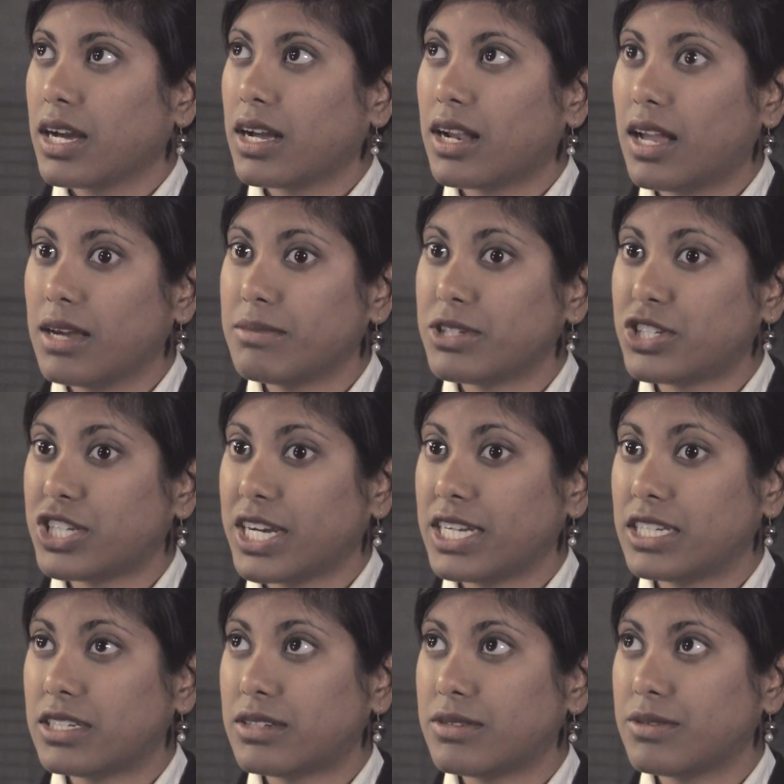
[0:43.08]
climate
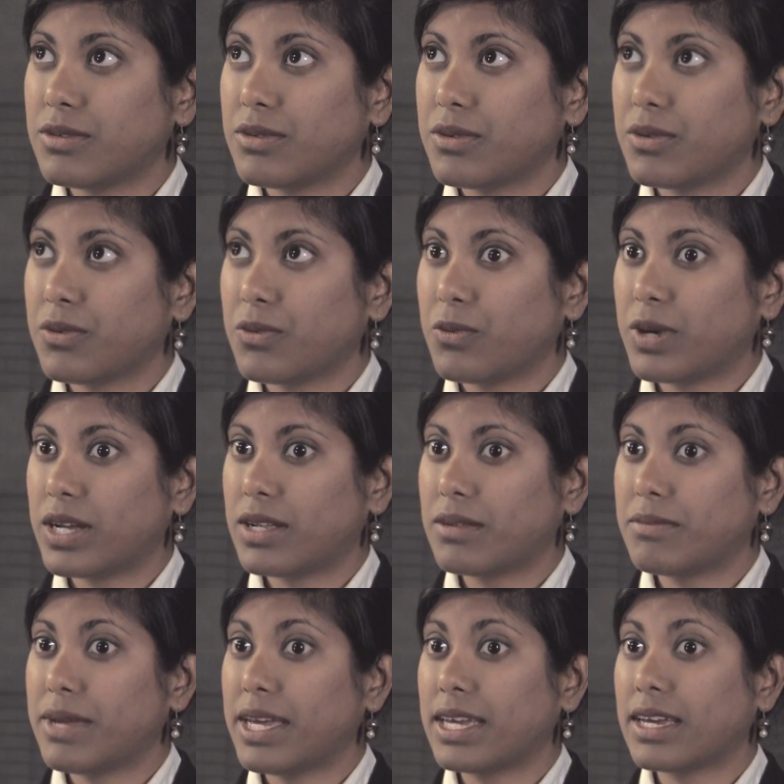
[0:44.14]
change will
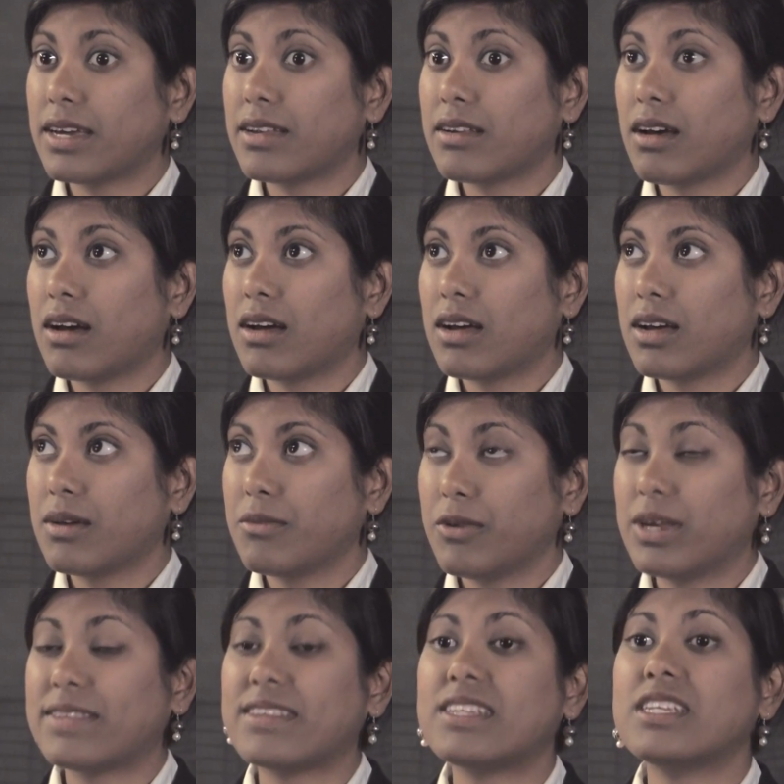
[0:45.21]
make it
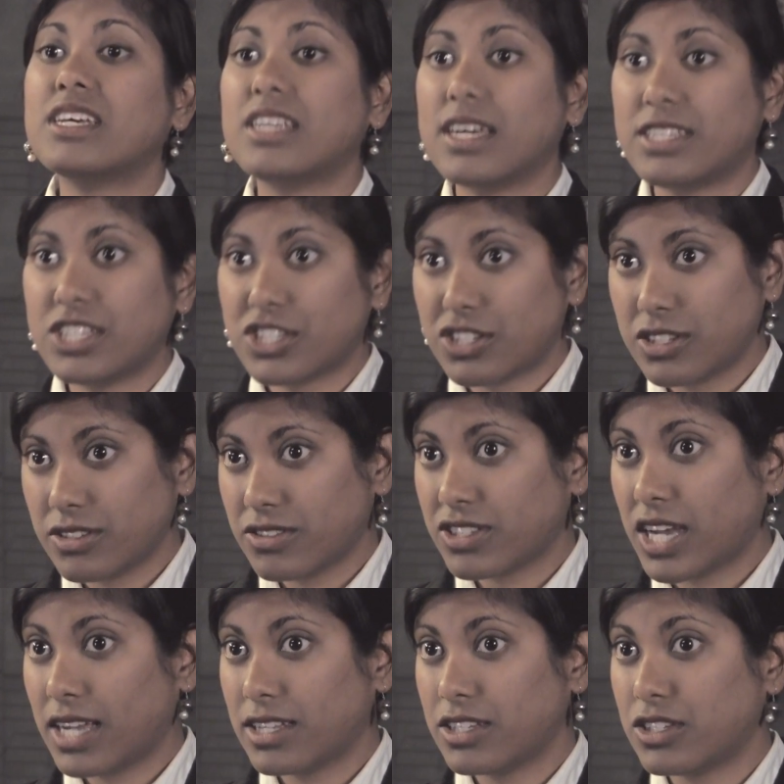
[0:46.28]
is an additional
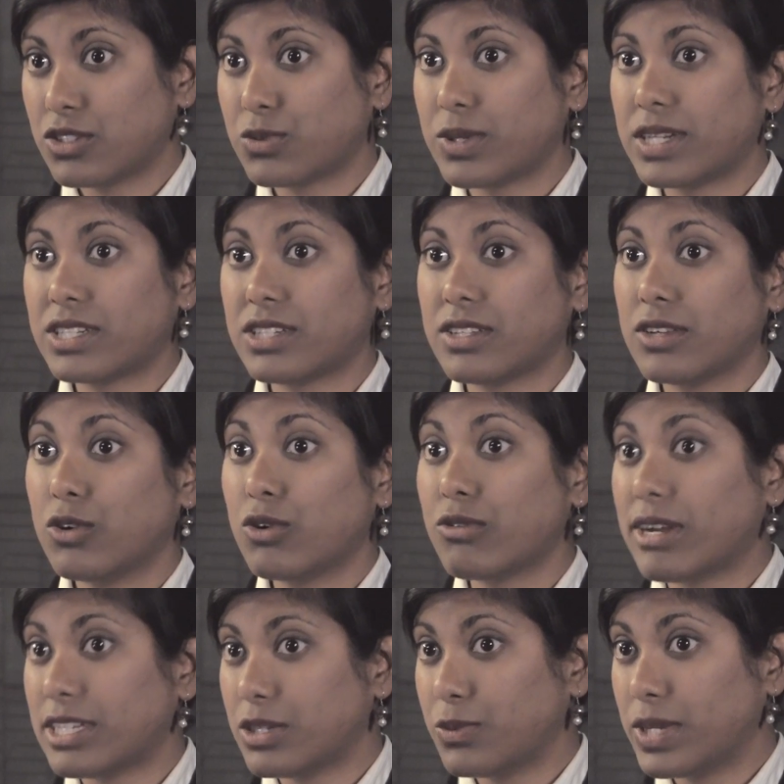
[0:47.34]
challenge which
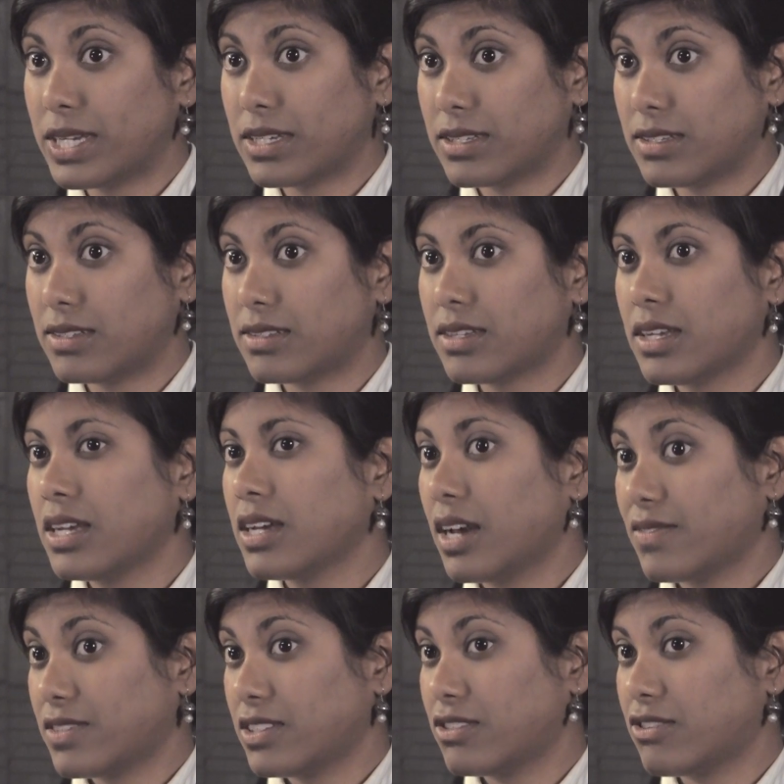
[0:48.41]
already weakened
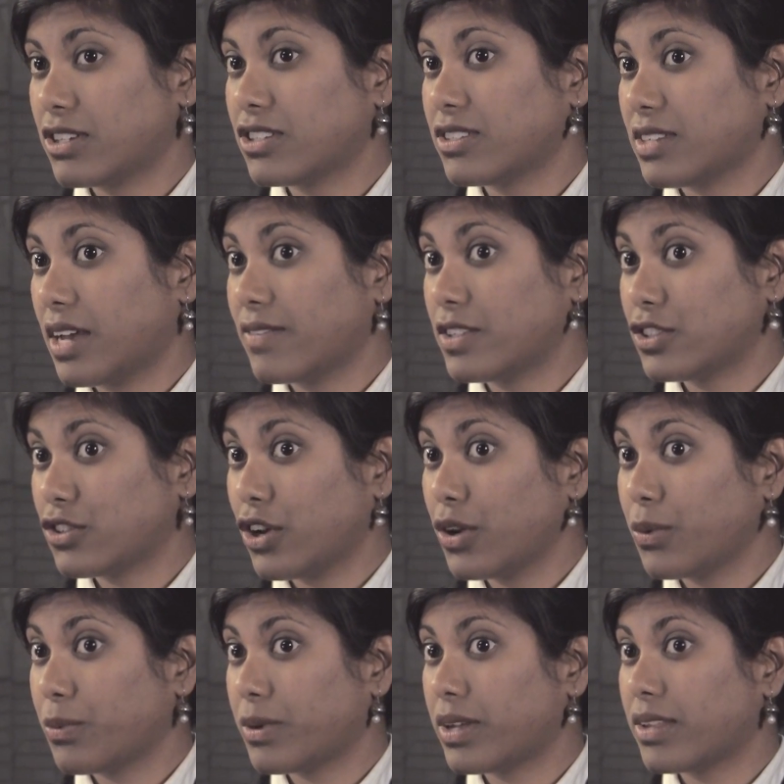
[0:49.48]
governance structures are having to
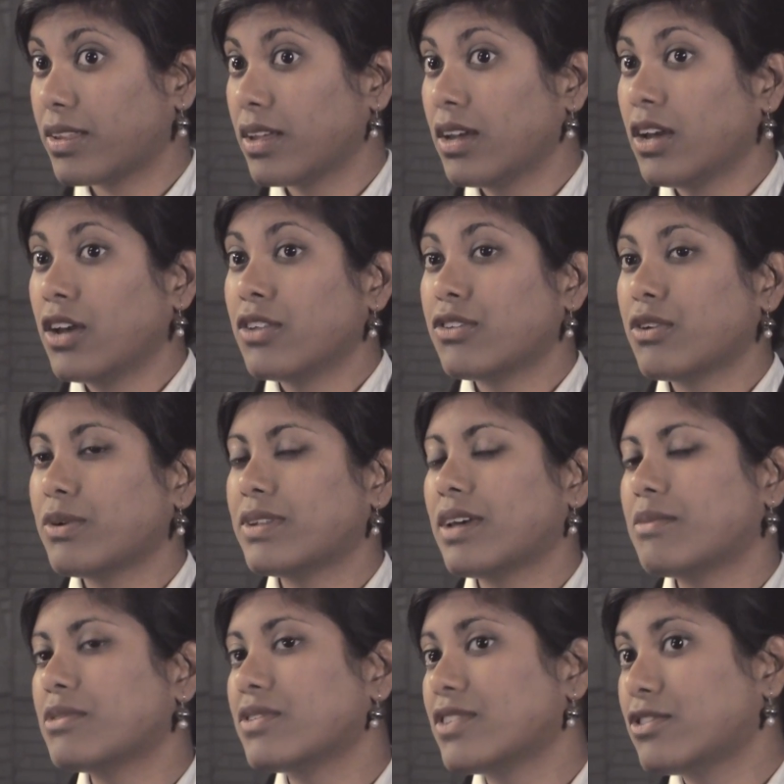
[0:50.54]
cope with. So in
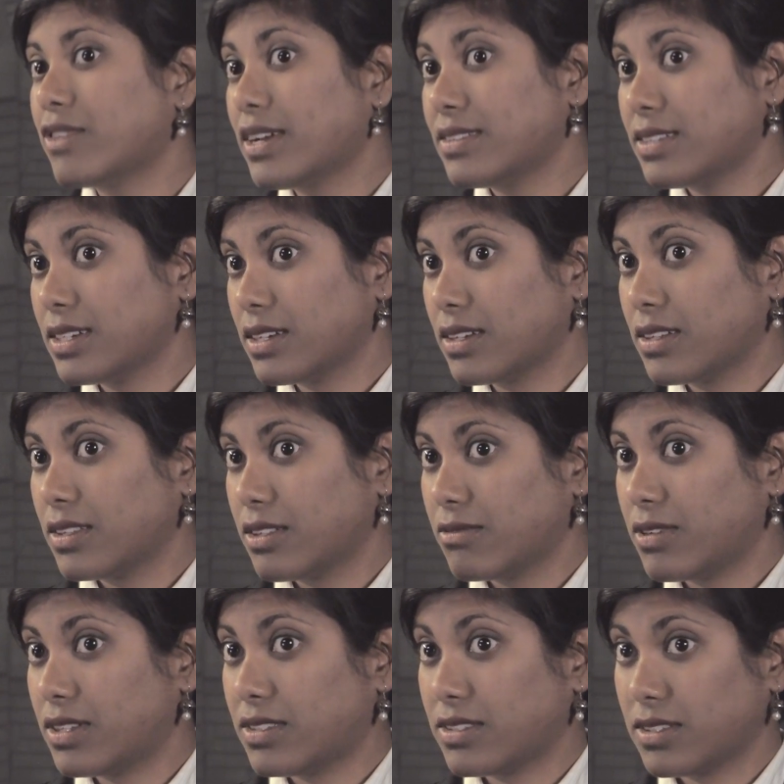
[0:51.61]
terms of addressing the
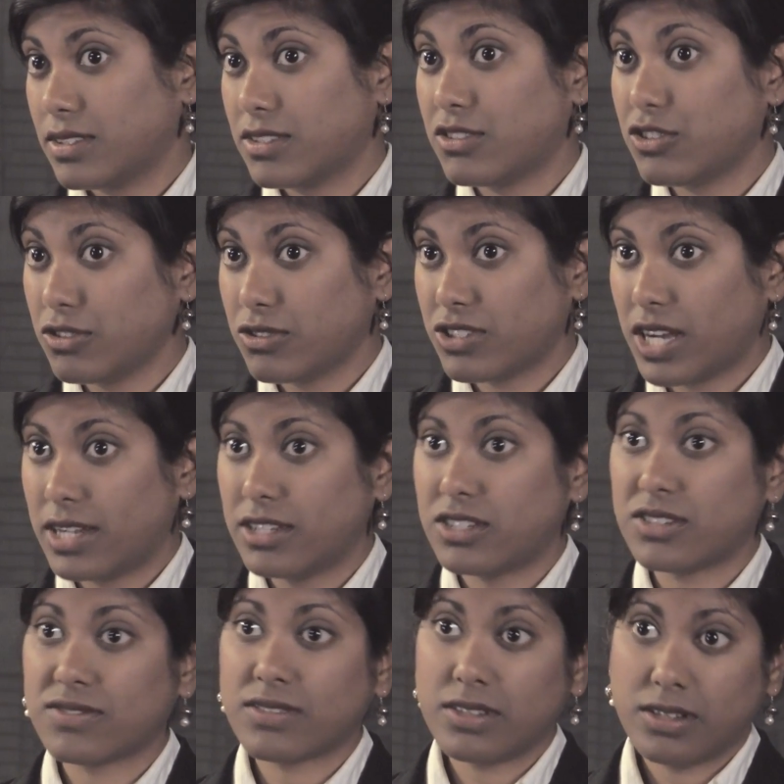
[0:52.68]
risk, this dual
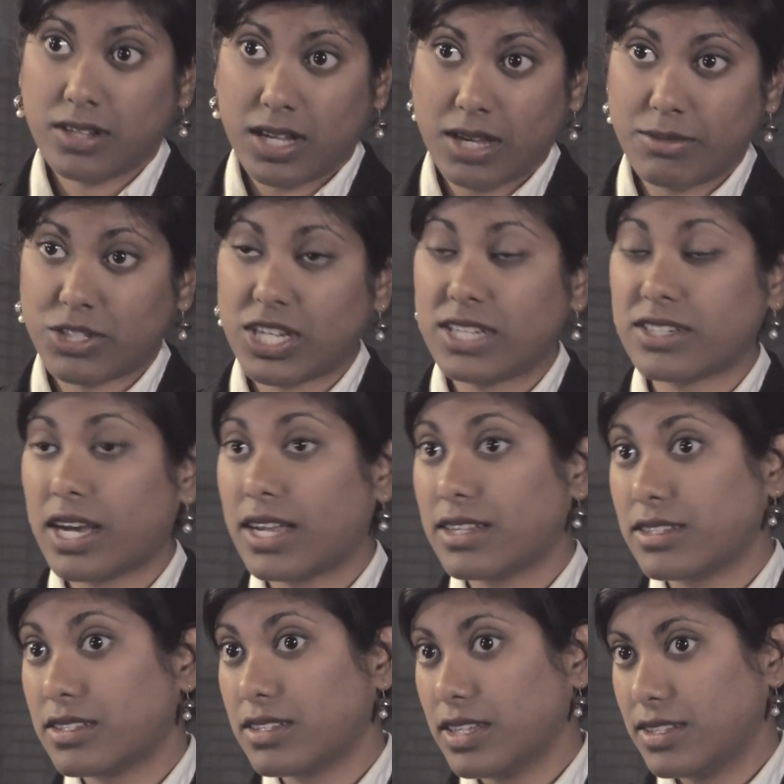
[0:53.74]
challenge of climate change
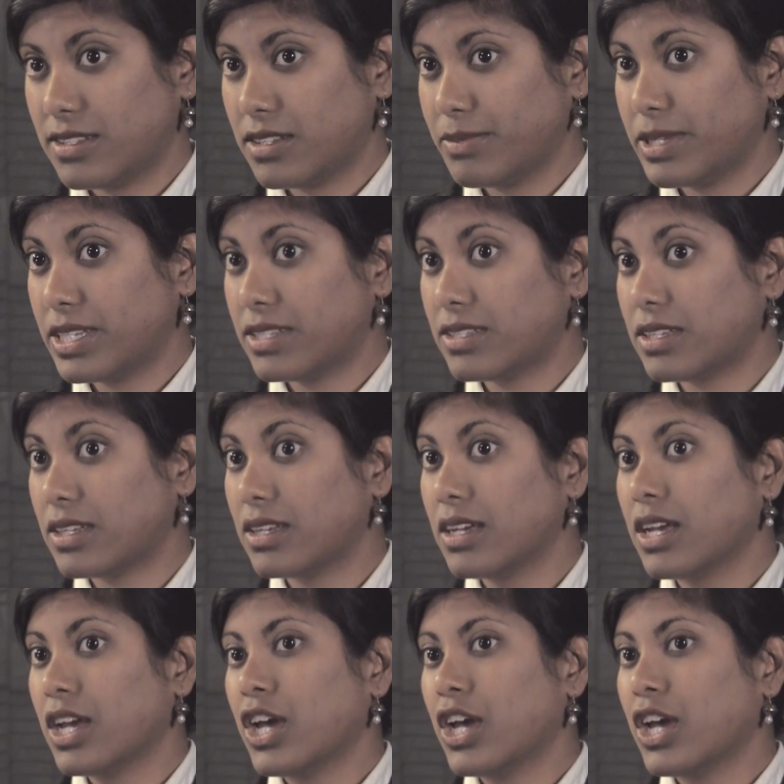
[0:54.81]
and instability,